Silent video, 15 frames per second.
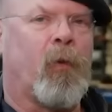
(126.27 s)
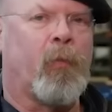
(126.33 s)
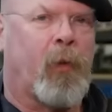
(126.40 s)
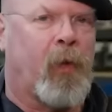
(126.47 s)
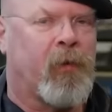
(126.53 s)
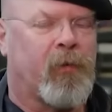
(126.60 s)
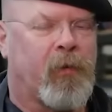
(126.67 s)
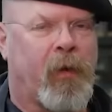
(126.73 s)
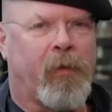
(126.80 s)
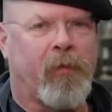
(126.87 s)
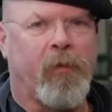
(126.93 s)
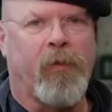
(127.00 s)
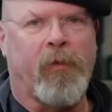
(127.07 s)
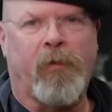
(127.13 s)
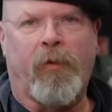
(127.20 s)
Jamie
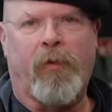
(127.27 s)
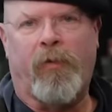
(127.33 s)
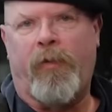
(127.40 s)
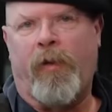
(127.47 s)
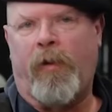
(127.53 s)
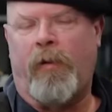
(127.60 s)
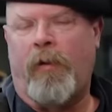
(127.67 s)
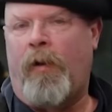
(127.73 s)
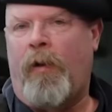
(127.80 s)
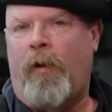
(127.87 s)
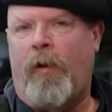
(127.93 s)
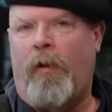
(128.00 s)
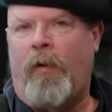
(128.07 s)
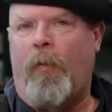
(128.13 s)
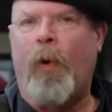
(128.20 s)
admitted in a
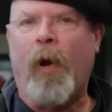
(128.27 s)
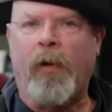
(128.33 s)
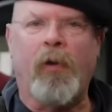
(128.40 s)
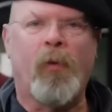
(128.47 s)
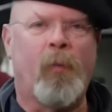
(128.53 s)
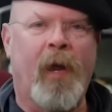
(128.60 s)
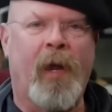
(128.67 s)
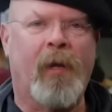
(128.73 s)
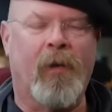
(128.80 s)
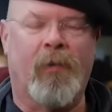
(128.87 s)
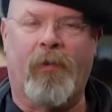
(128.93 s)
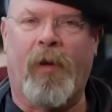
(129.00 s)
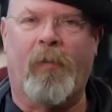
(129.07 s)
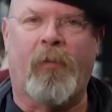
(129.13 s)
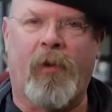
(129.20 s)
2014 Reddit
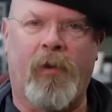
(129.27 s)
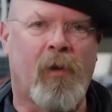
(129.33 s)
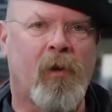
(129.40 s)
AMA.